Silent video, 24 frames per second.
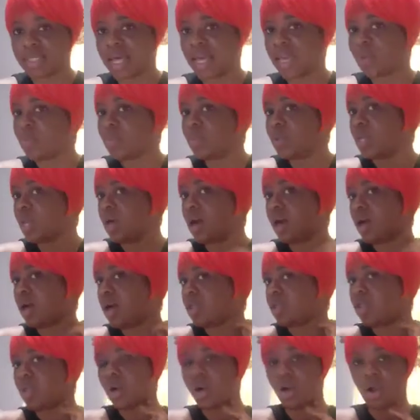like we
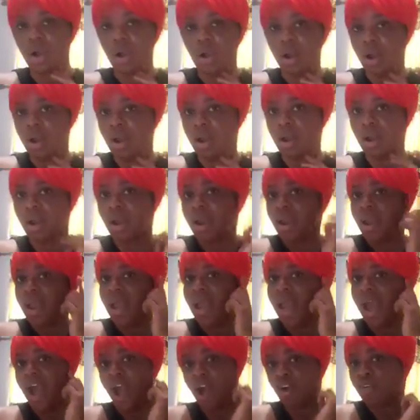all are
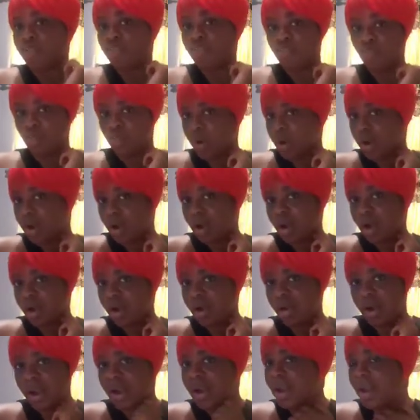out for
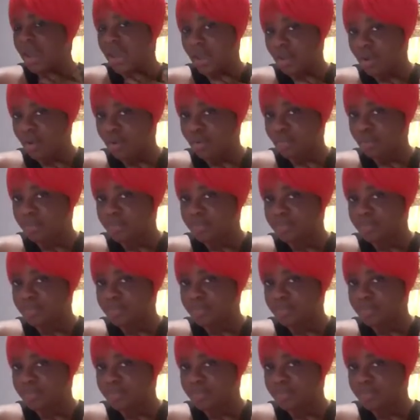right now.